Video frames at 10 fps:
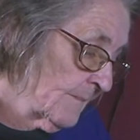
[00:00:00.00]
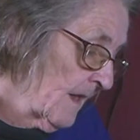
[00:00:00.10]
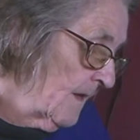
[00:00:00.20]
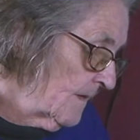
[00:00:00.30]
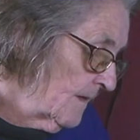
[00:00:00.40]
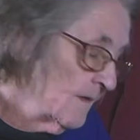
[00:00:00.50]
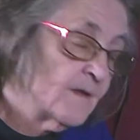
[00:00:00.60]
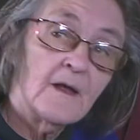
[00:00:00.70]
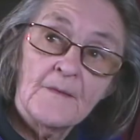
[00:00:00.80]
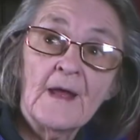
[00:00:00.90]
And that's when you
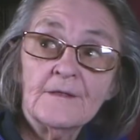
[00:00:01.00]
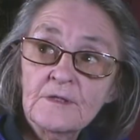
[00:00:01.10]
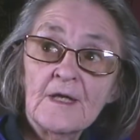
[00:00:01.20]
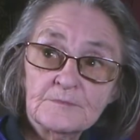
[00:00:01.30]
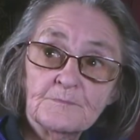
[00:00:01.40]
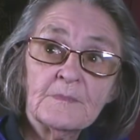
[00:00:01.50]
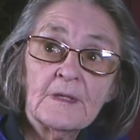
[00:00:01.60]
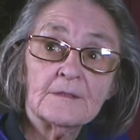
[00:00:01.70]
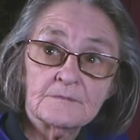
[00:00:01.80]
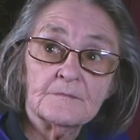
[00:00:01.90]
met them. That's when that
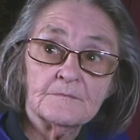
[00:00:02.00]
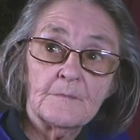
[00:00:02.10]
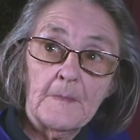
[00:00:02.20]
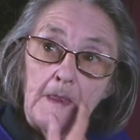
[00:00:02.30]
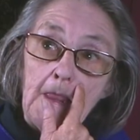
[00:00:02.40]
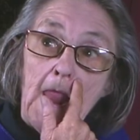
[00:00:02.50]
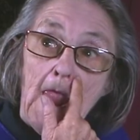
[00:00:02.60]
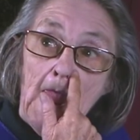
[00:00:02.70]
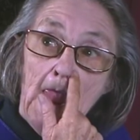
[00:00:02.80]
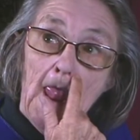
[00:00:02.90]
meeting happened. Yeah.